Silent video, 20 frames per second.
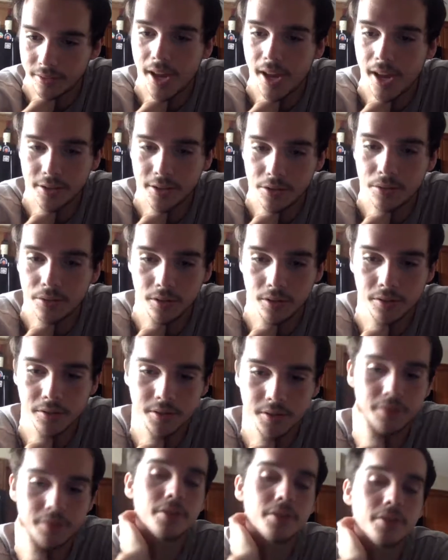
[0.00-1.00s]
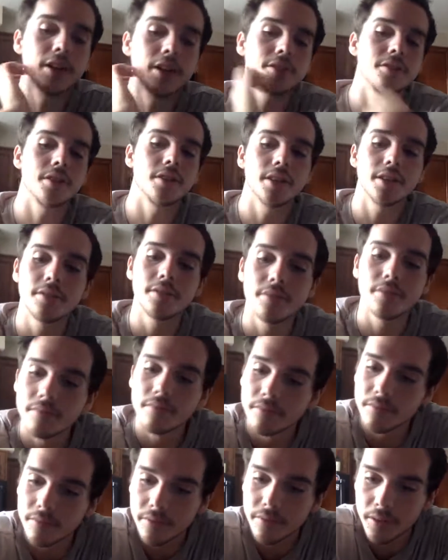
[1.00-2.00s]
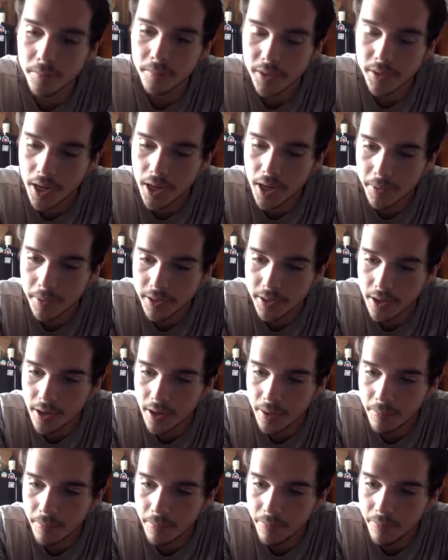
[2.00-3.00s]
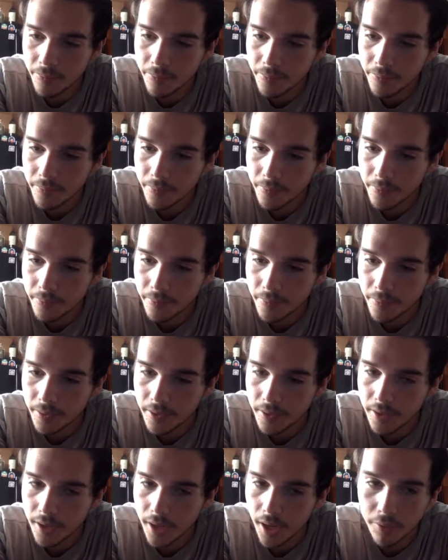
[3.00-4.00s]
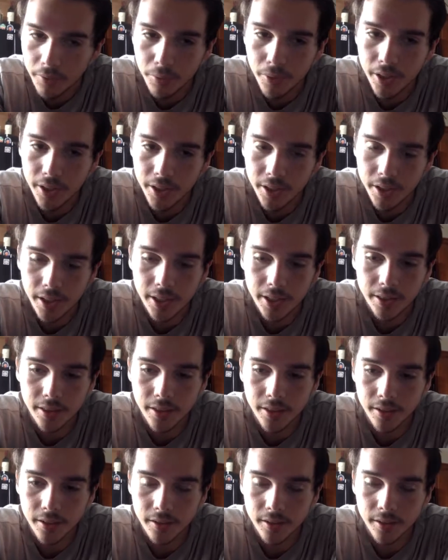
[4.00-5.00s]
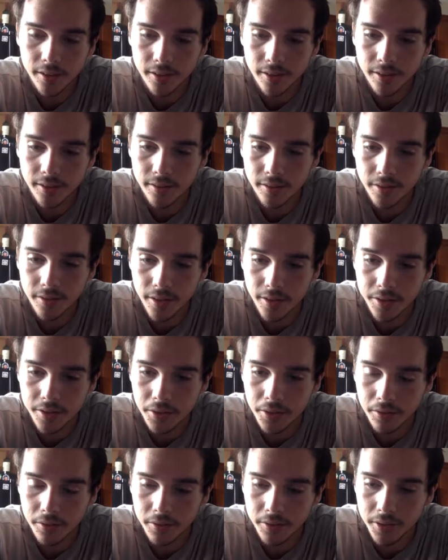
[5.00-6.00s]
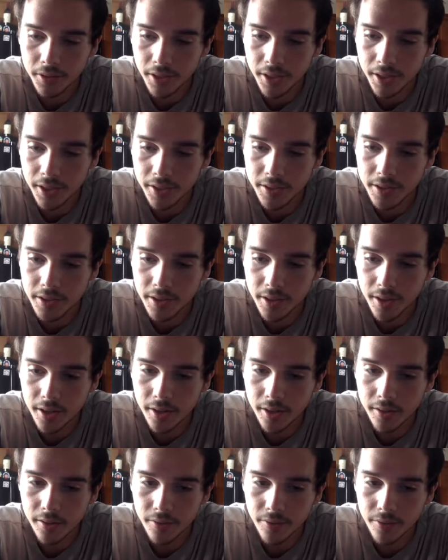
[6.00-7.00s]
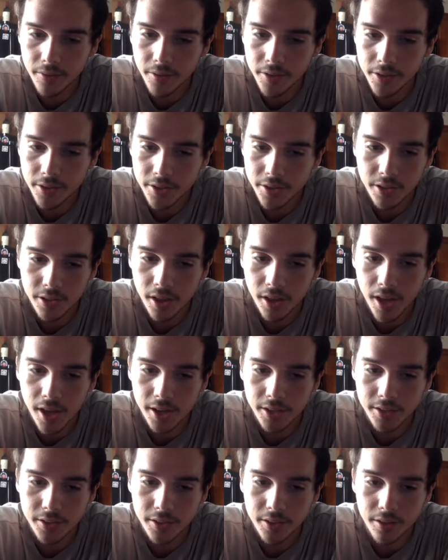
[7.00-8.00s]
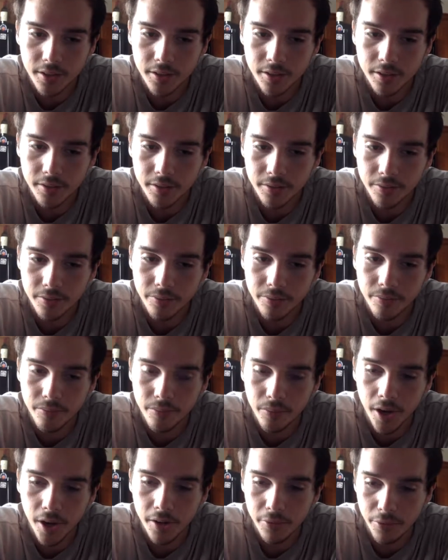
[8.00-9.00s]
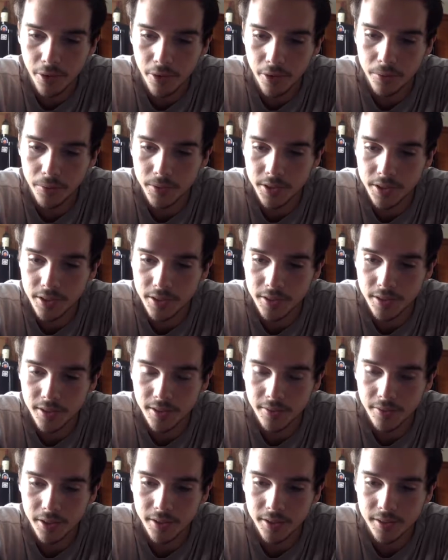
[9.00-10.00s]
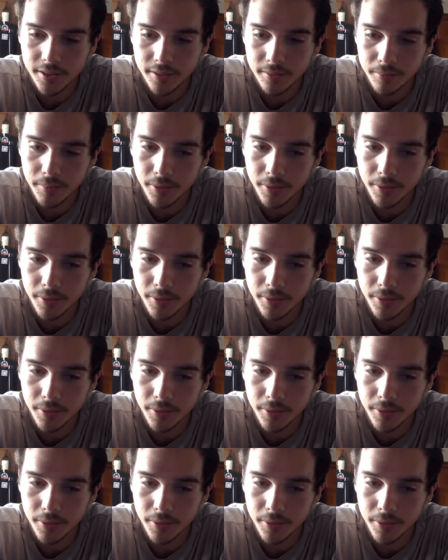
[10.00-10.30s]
I do use Effectrix from time to time. I really like their tonal delays in there. It just locks to your right frequencies and everything.